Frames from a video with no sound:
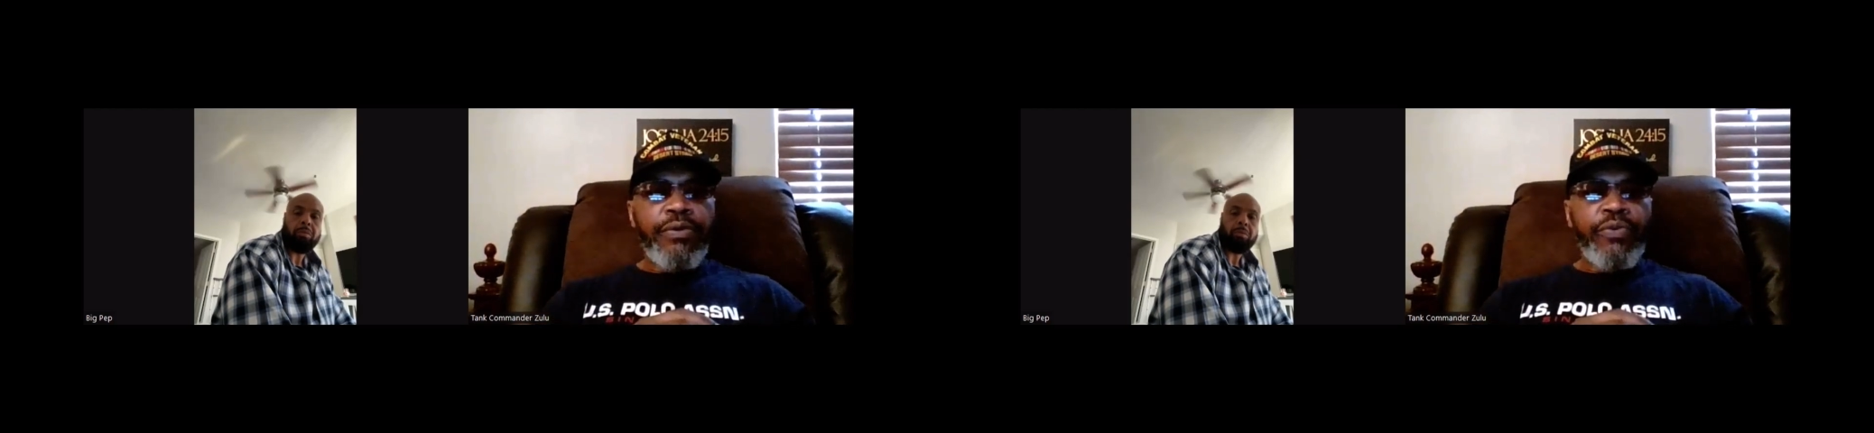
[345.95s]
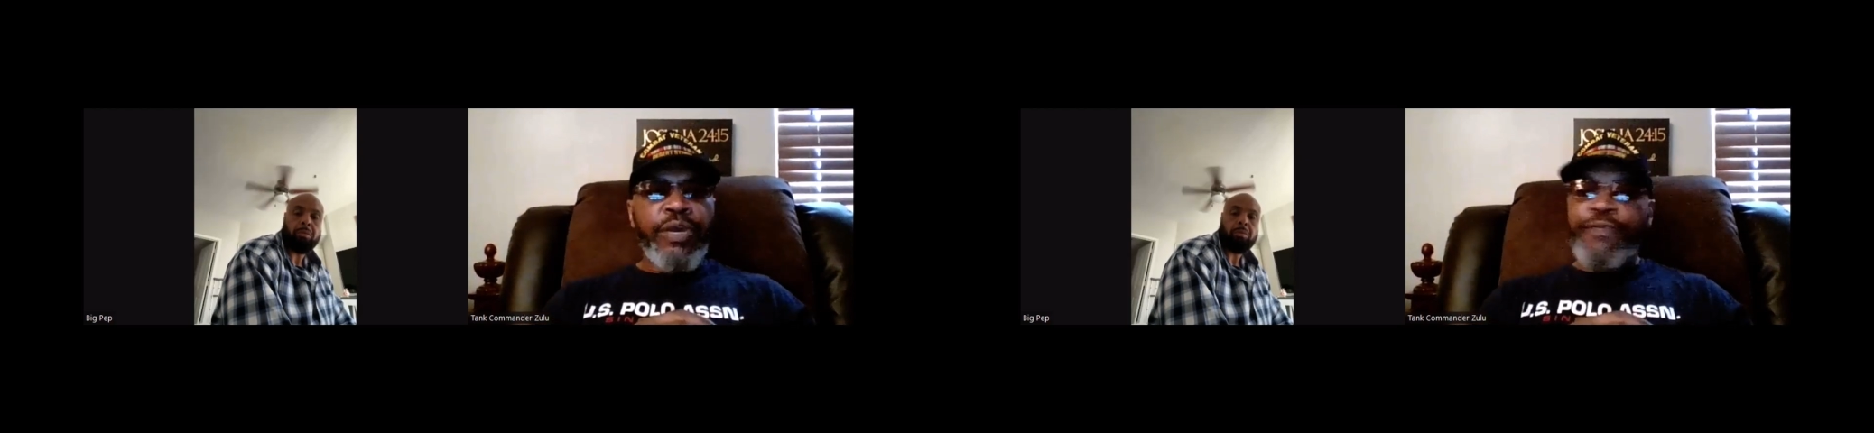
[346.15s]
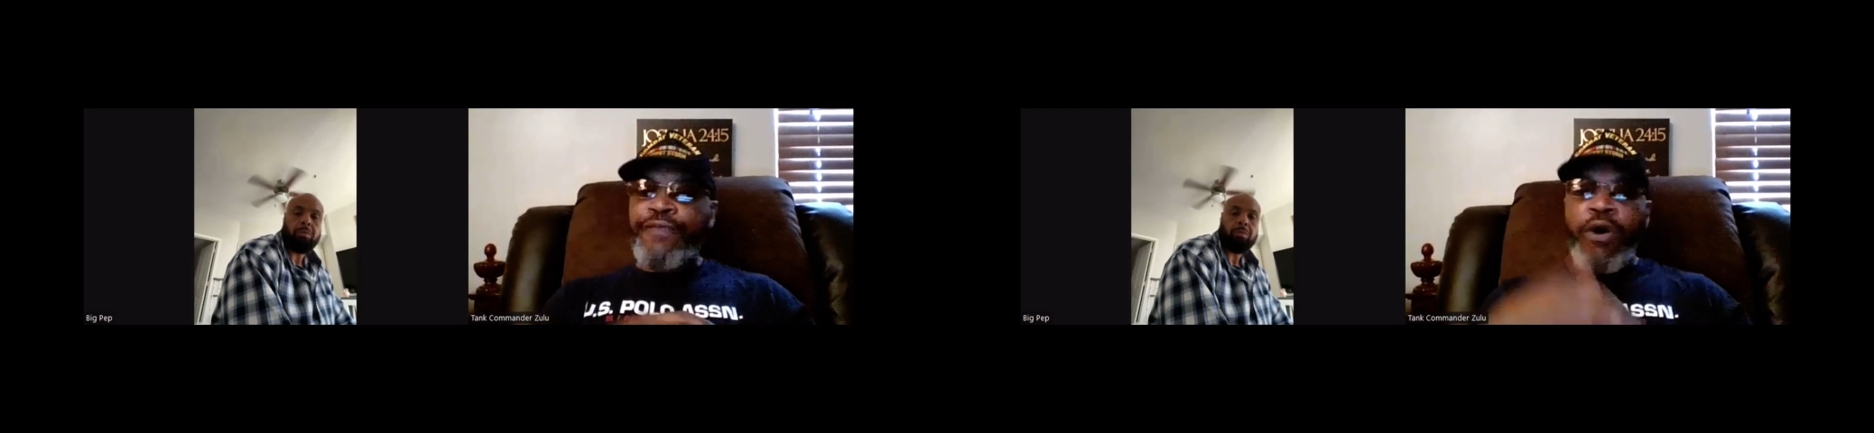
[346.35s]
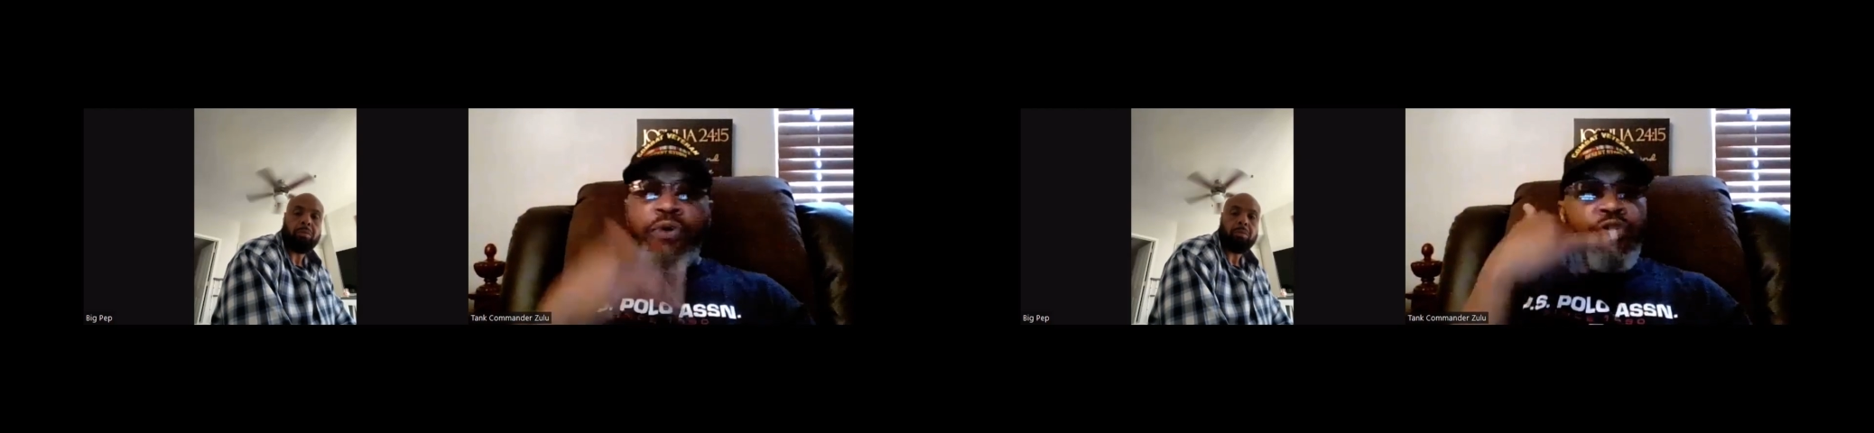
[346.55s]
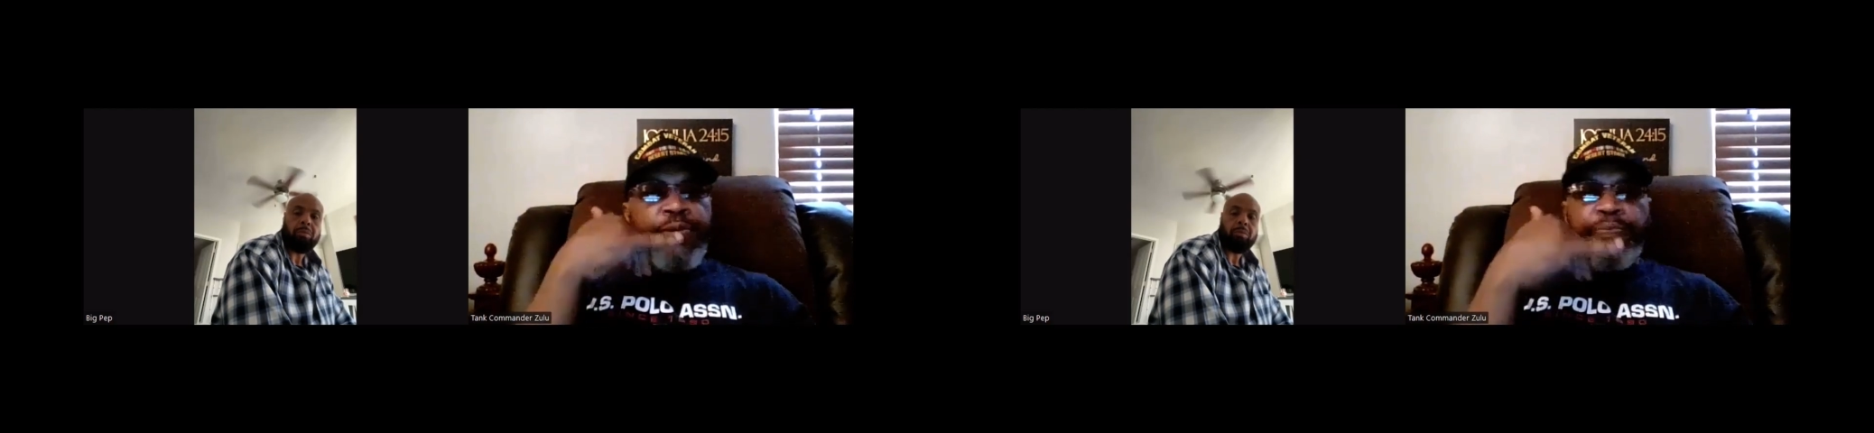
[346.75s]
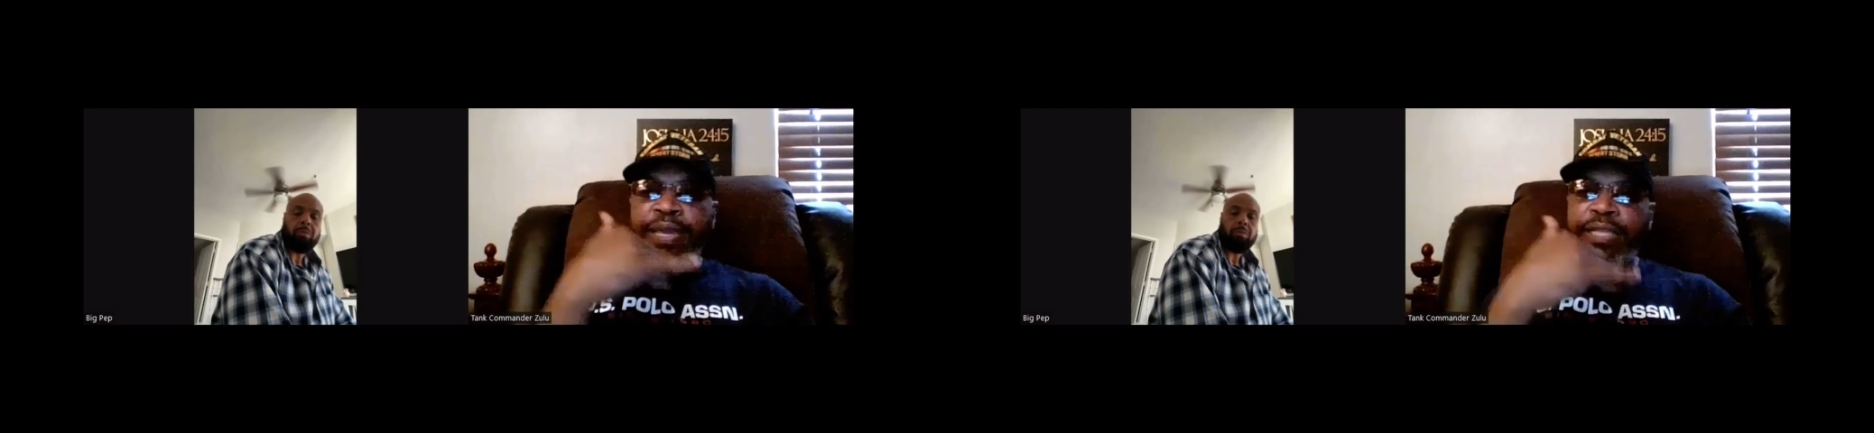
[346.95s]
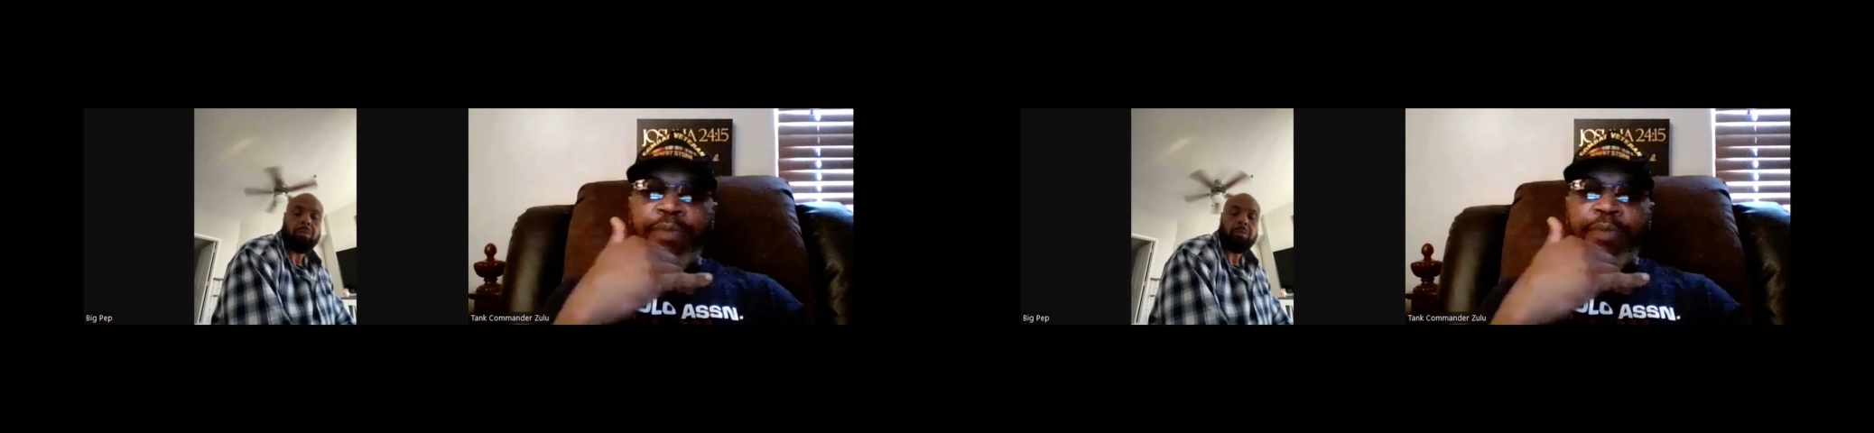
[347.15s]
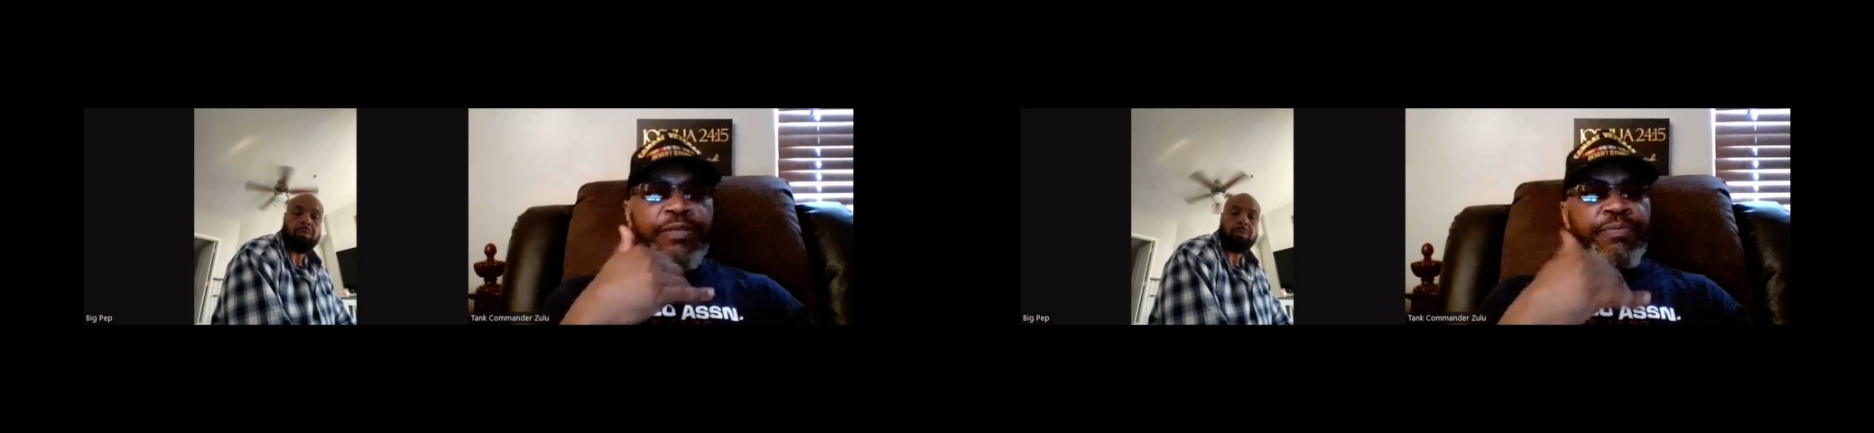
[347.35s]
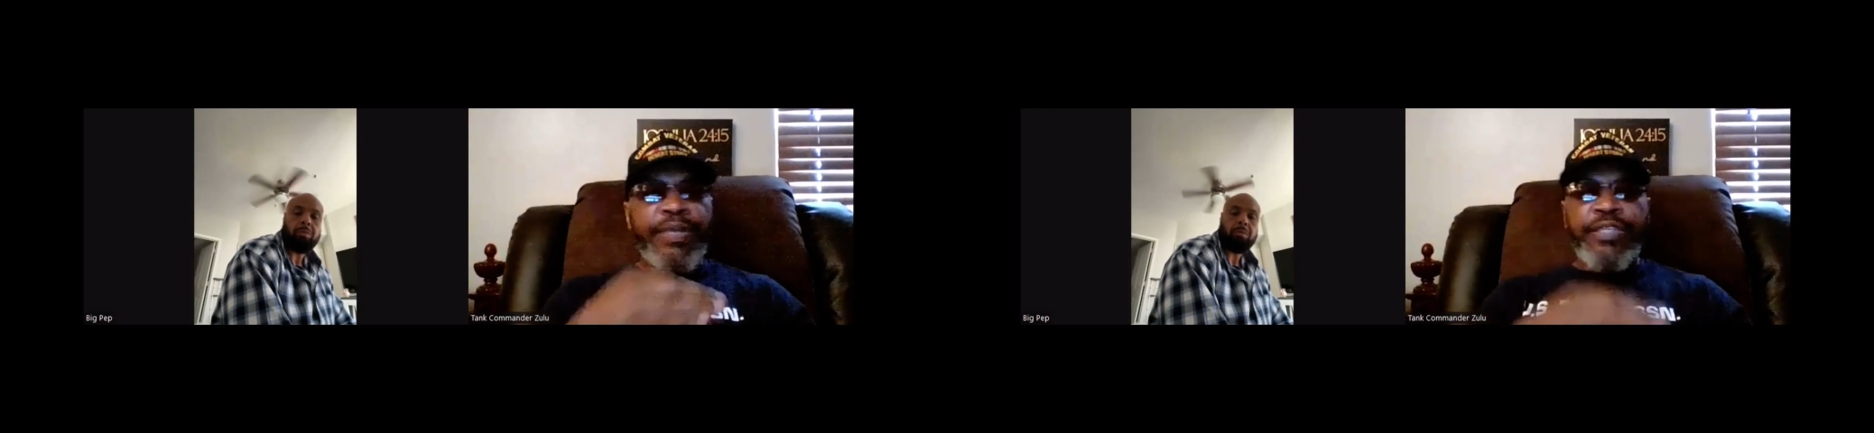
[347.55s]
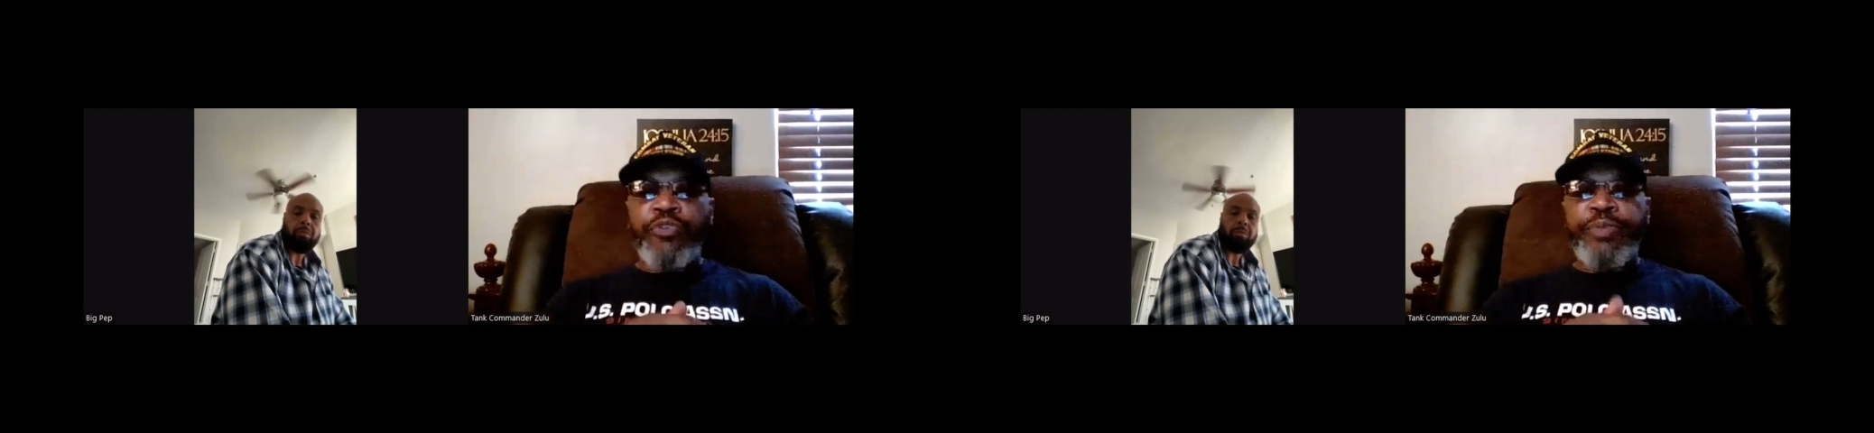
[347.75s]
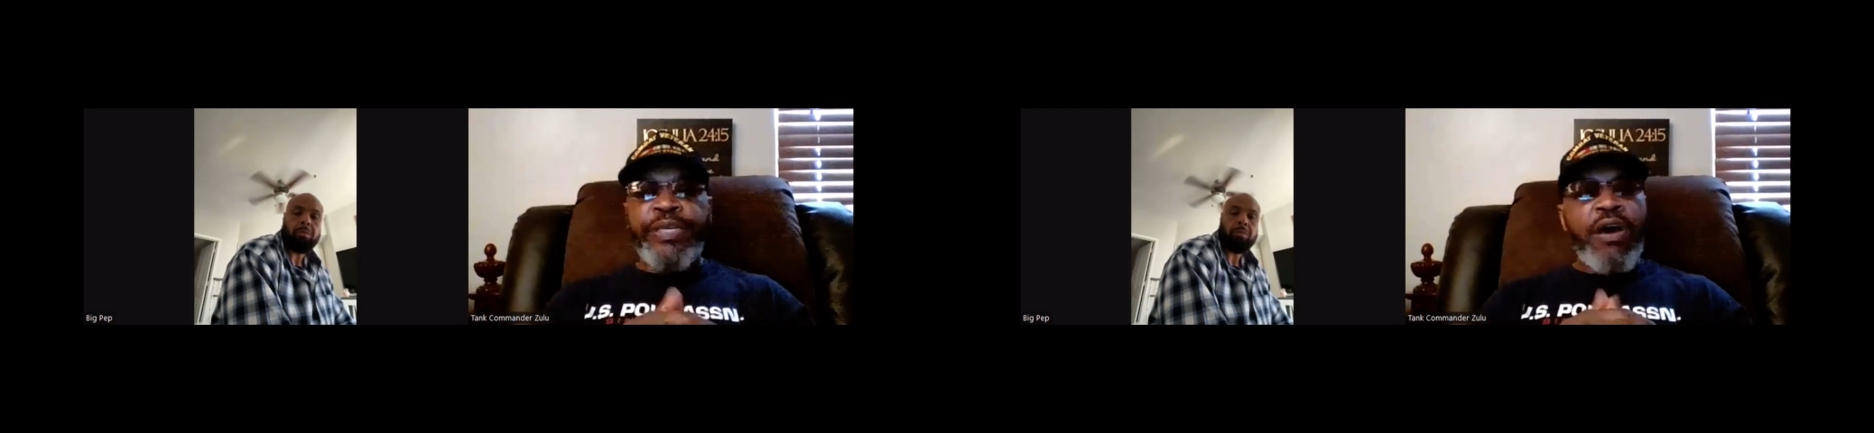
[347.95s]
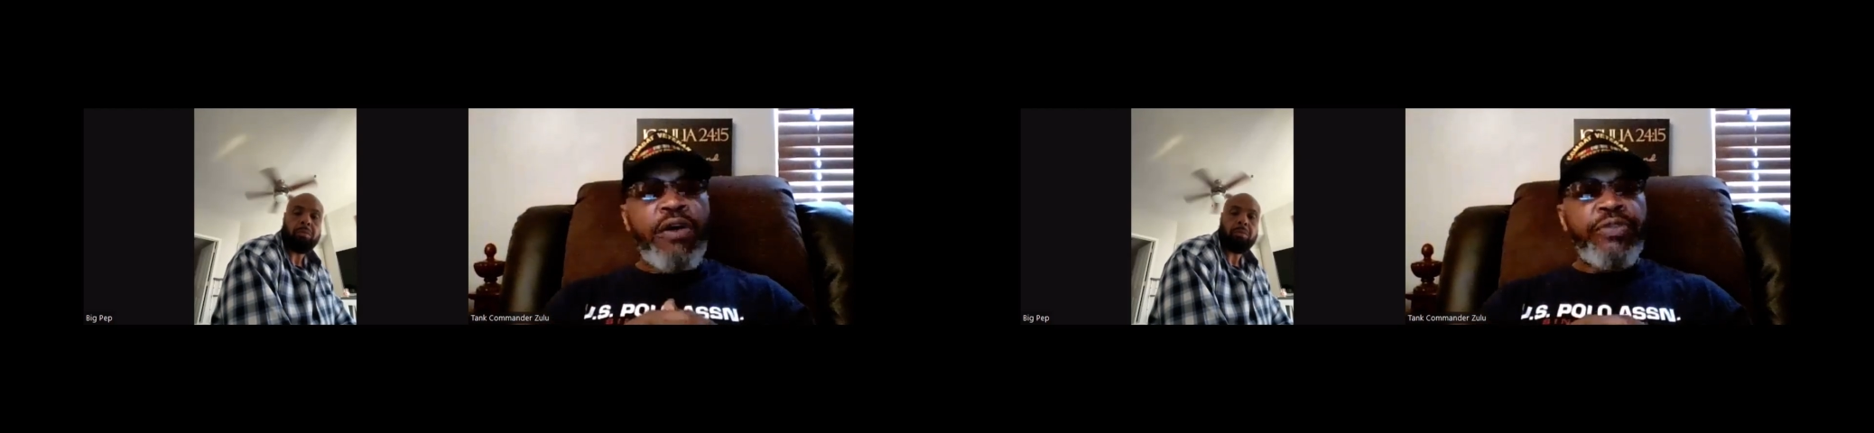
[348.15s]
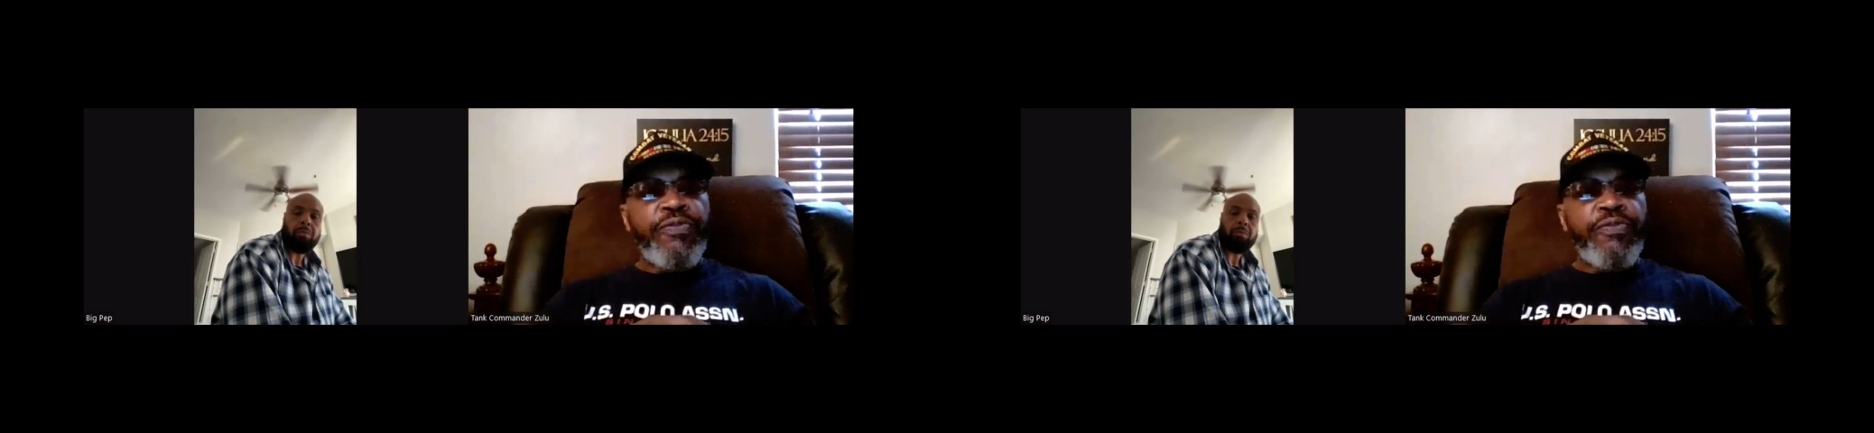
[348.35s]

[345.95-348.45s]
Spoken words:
where the phone will be picked up and some brother will be calling